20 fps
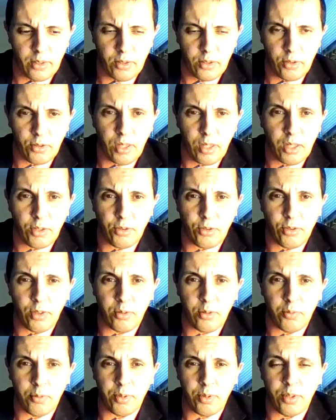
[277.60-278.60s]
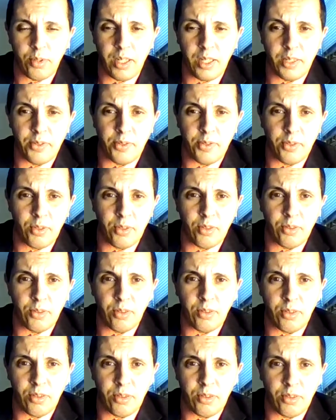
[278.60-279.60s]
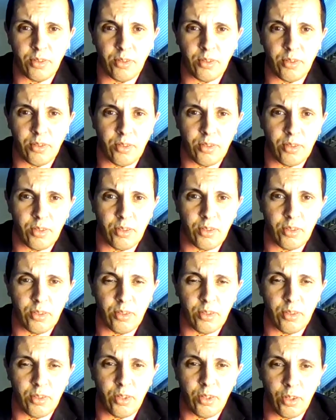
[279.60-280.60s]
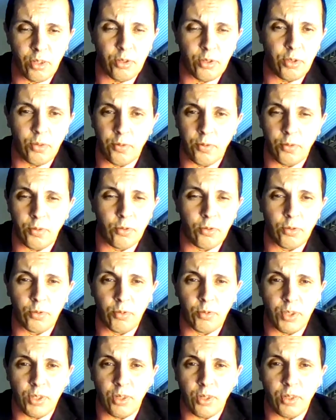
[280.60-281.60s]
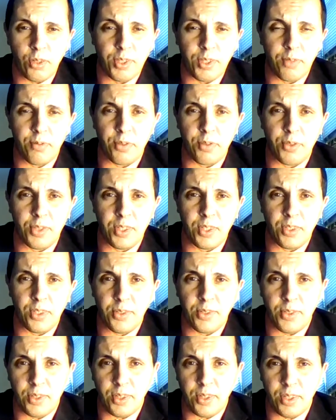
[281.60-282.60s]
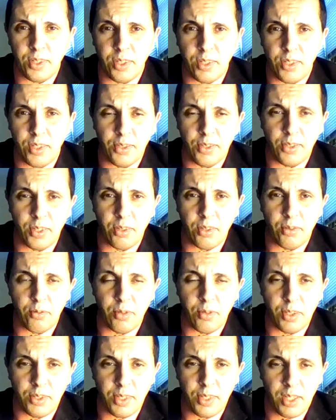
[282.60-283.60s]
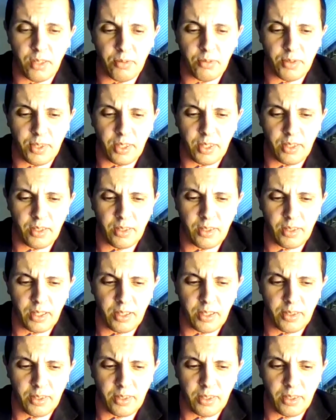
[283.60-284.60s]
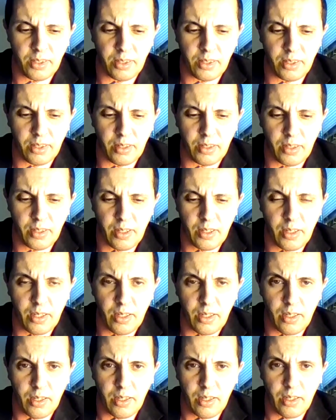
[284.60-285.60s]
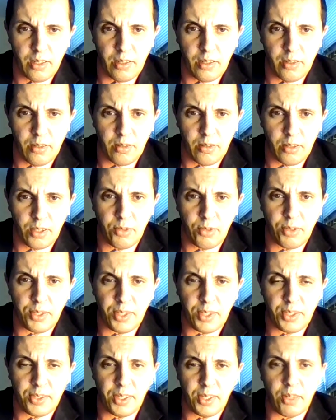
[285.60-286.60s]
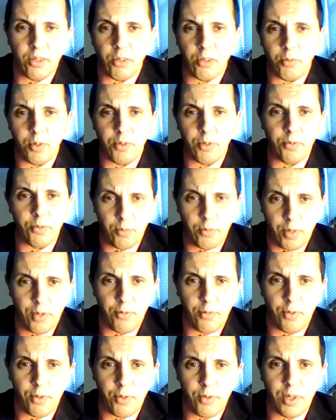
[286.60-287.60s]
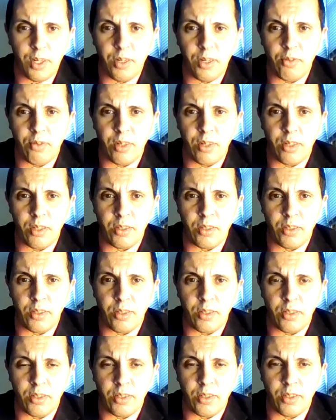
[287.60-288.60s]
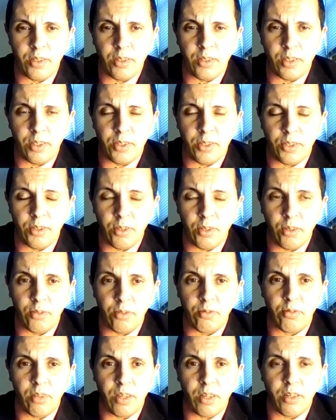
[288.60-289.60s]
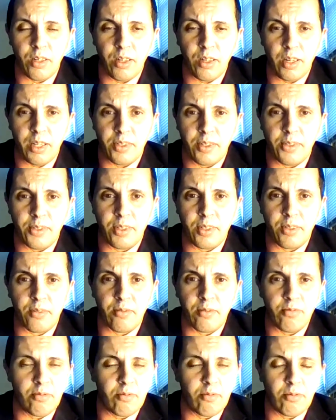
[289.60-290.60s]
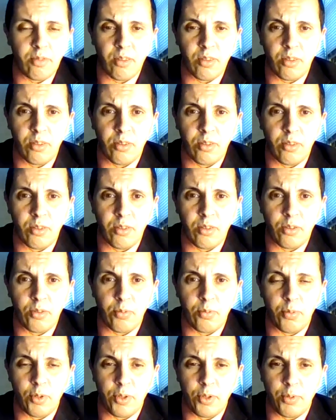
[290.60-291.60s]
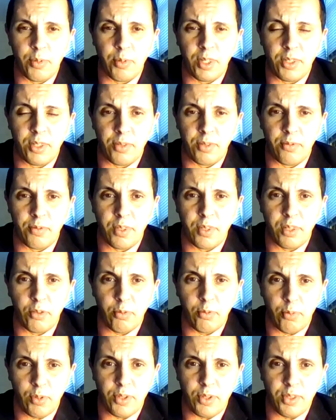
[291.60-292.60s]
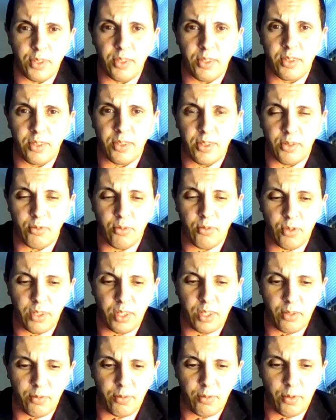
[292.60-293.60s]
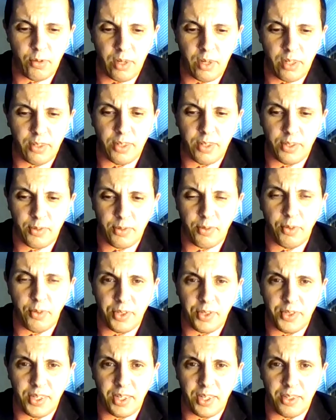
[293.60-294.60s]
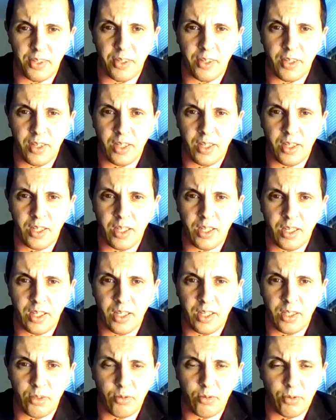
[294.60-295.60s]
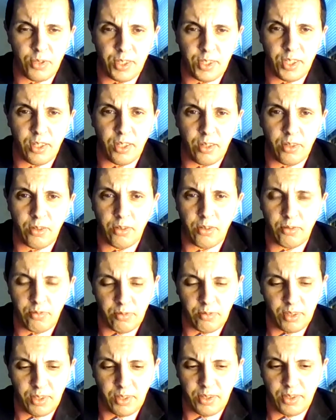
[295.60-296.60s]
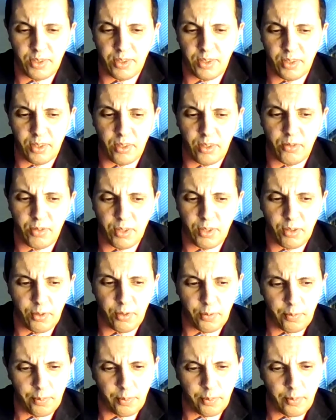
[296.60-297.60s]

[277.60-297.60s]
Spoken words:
Donald Trump has done a lot of good results ever since he is at the White House, and I think critics are coming from everywhere, and it's not analyzing the perspective that the president is working for, and it's very sad to see all this going on.